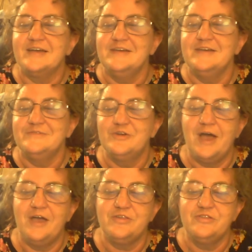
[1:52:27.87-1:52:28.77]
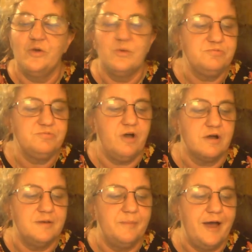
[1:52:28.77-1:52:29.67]
and you guys know what I'm
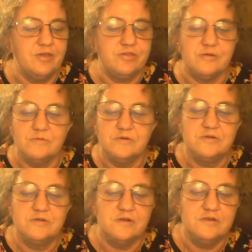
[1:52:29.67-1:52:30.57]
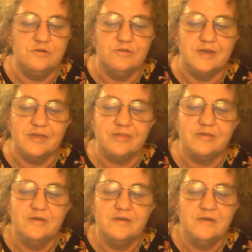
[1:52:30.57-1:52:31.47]
talking about, so we're gonna do this.